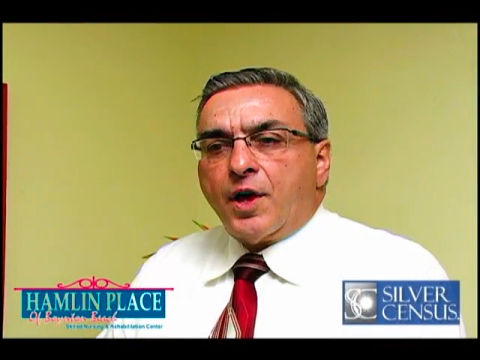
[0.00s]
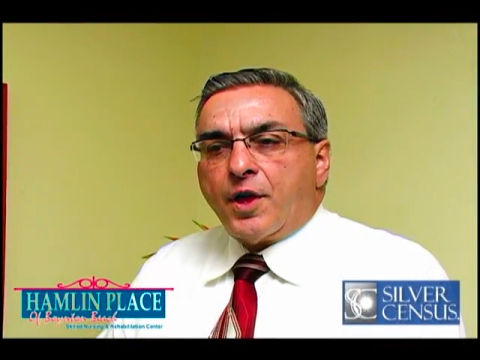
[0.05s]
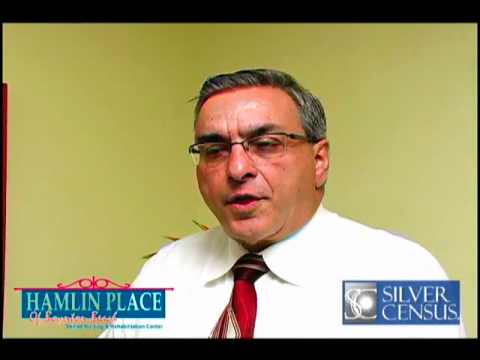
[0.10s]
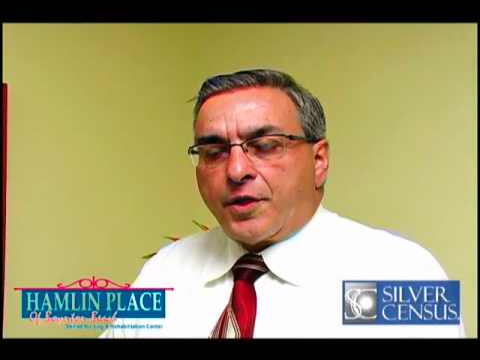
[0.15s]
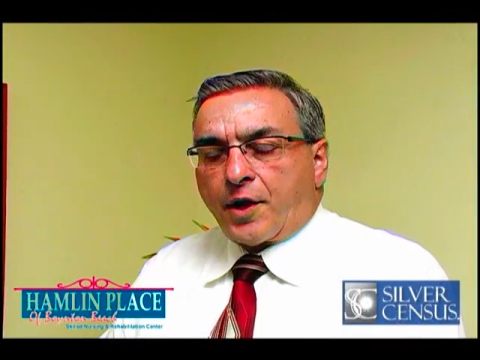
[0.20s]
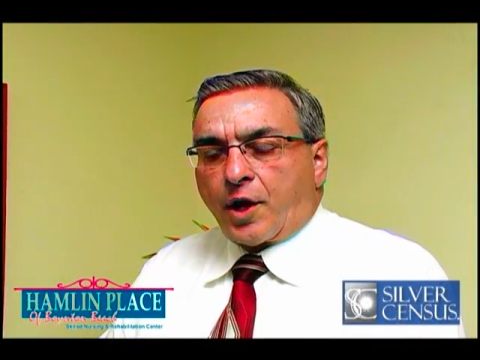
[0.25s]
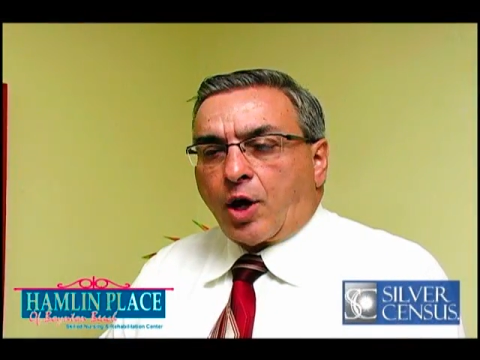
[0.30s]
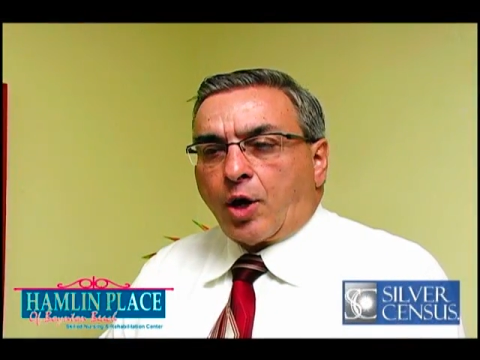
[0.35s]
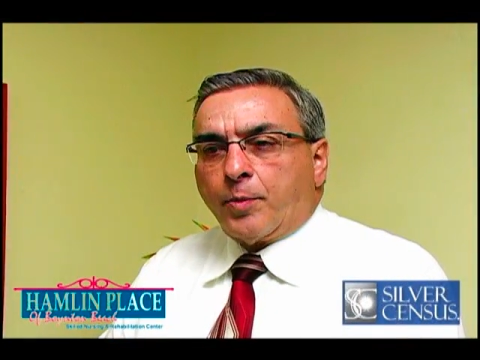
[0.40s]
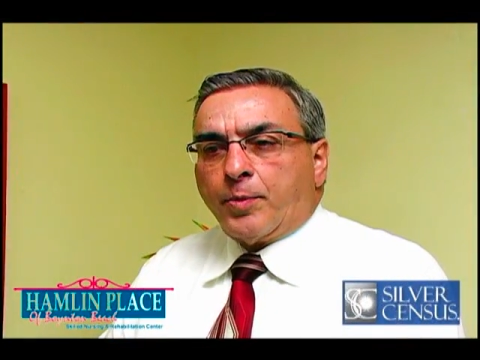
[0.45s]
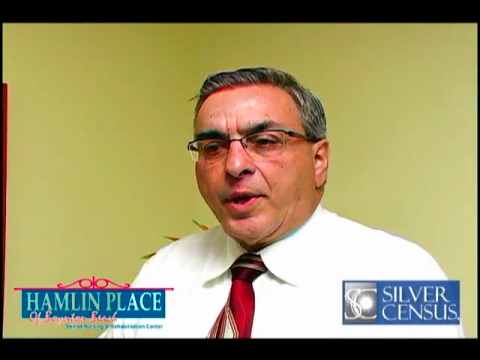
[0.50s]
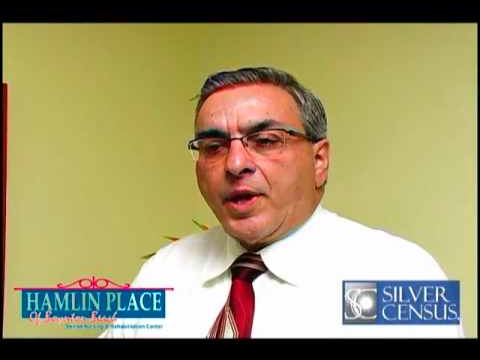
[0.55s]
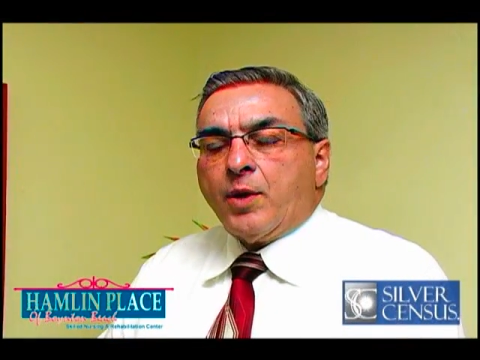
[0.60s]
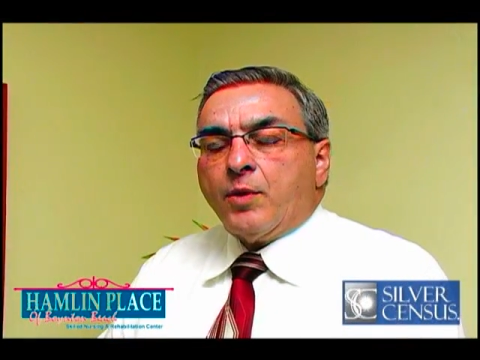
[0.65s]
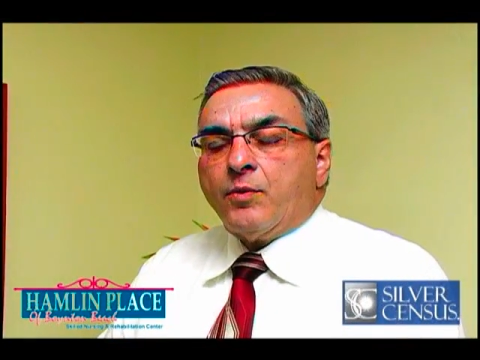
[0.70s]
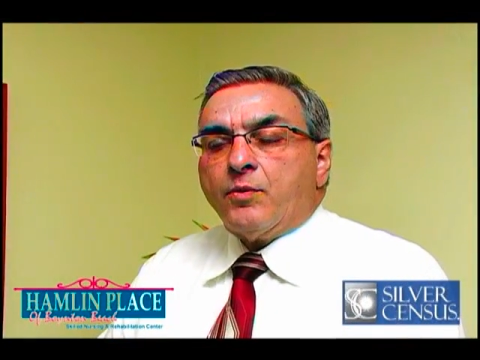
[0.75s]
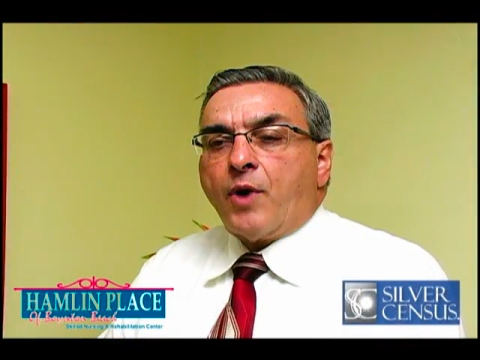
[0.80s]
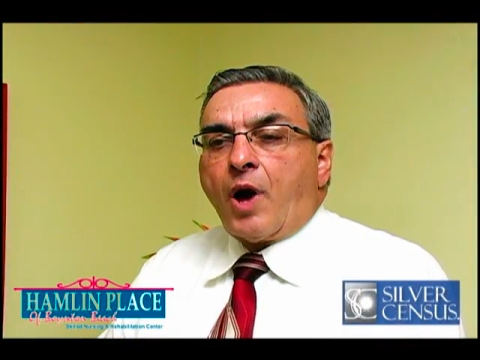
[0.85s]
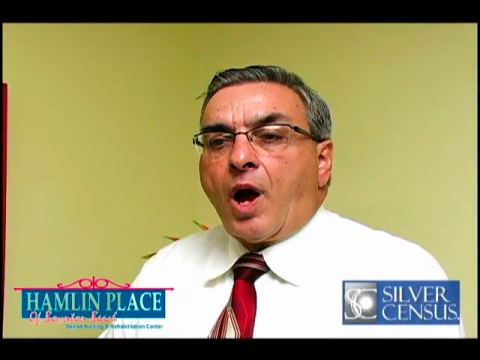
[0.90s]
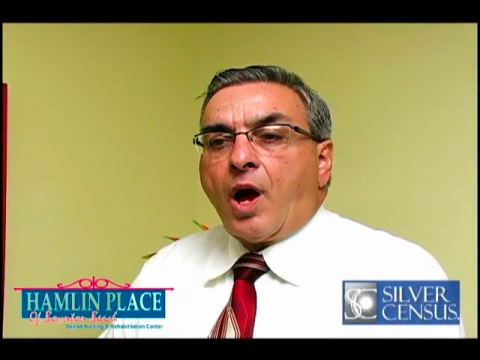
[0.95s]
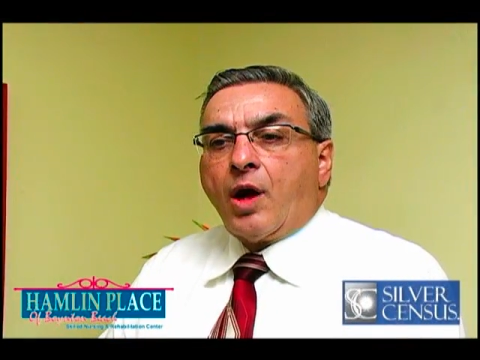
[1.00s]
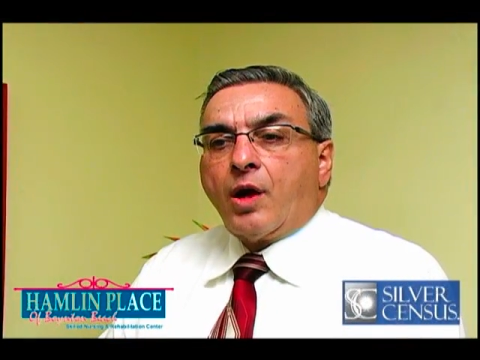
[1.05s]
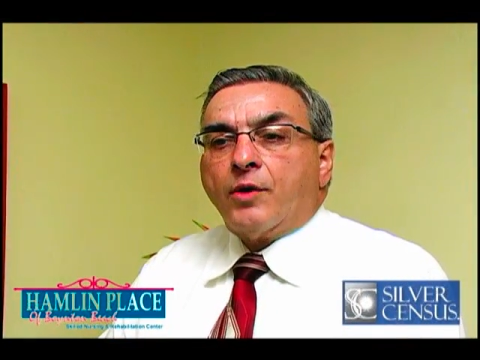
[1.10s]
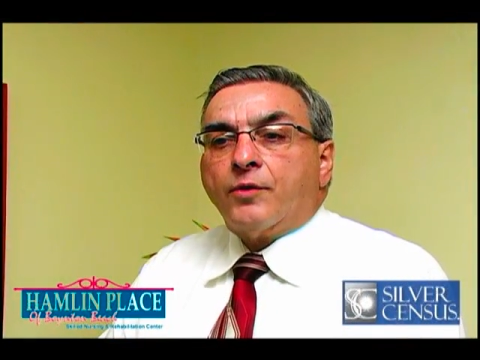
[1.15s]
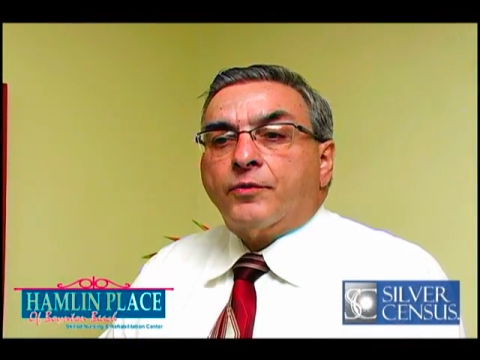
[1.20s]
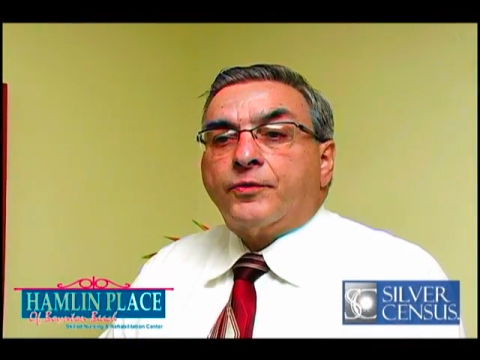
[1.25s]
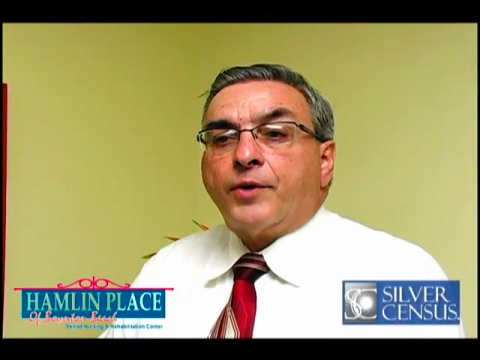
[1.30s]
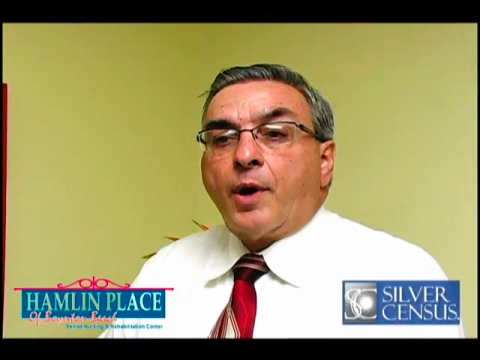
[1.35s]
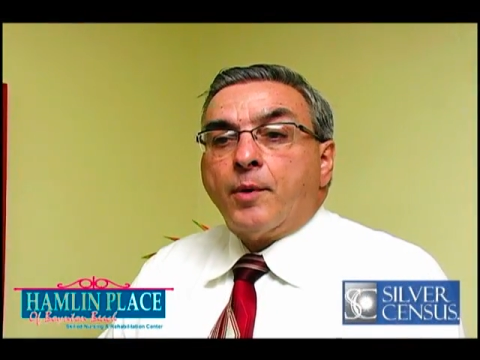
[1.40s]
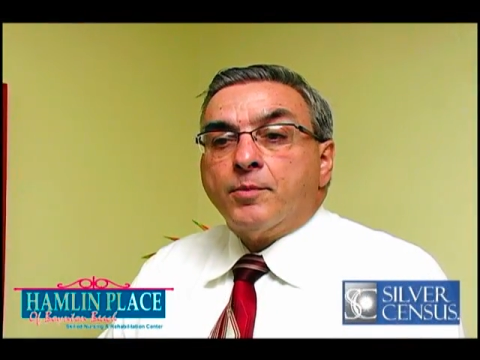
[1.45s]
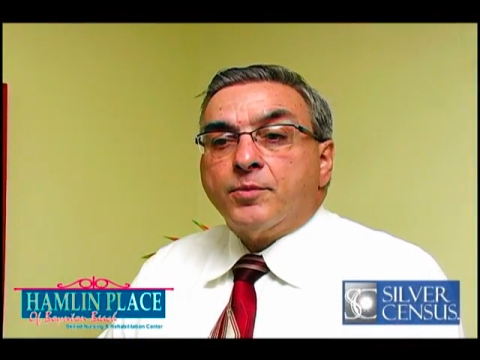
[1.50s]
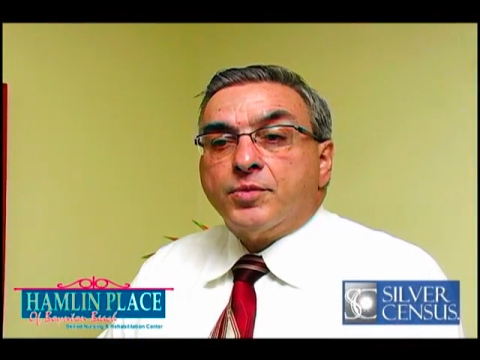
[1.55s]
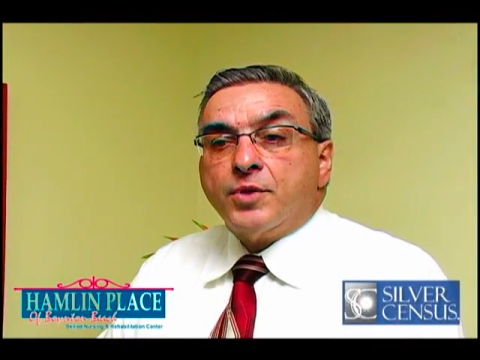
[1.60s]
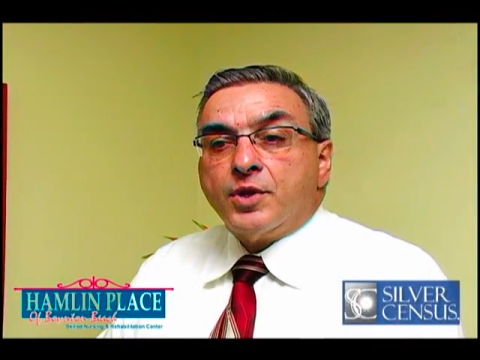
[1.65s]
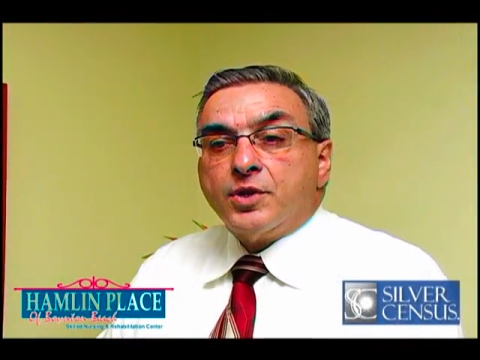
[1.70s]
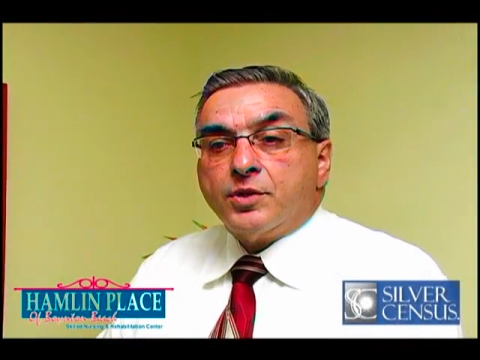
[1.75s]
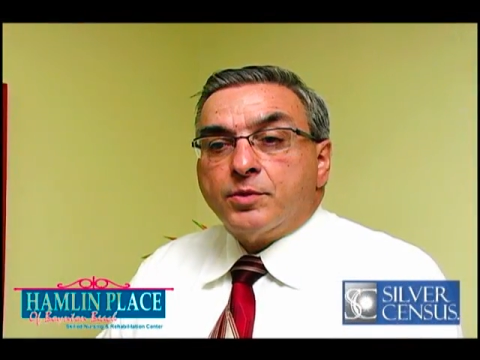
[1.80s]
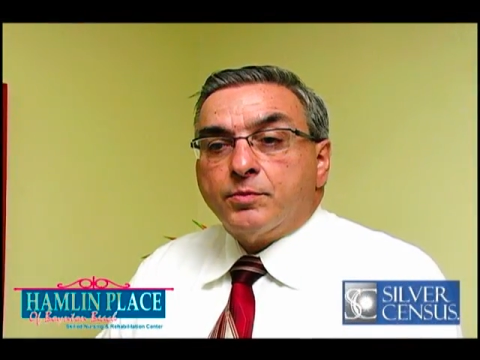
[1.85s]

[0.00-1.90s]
therapy from